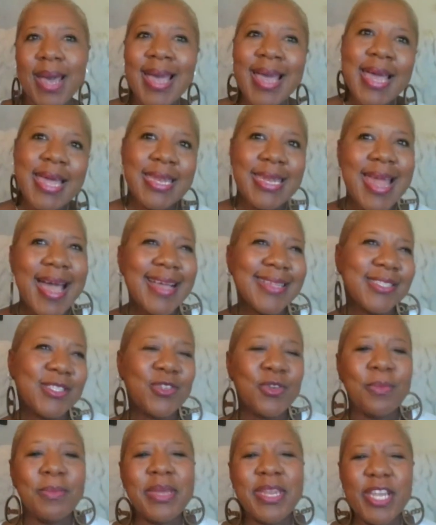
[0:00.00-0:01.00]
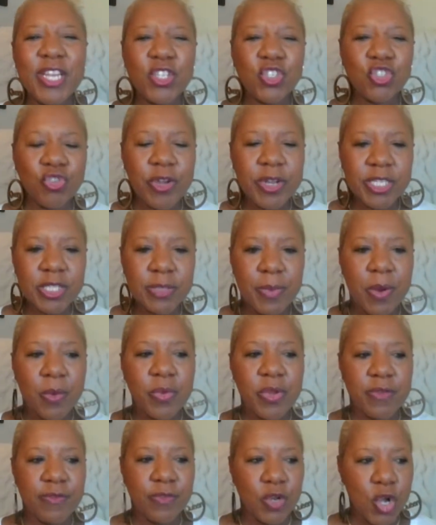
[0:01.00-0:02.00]
not too many tricks, but
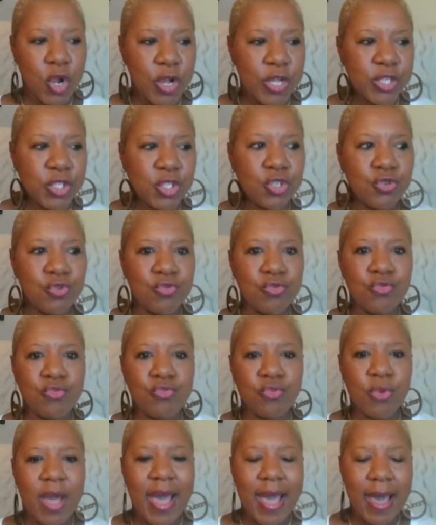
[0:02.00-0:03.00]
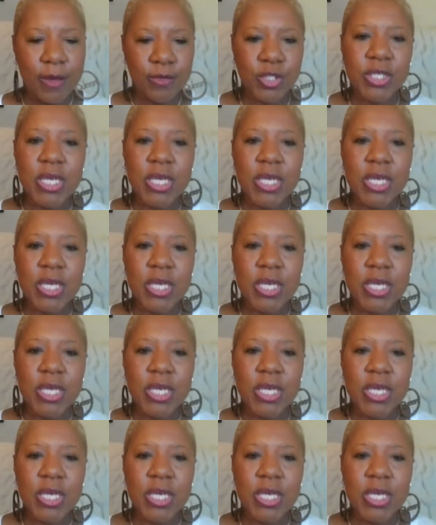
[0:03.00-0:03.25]
we've learned to how to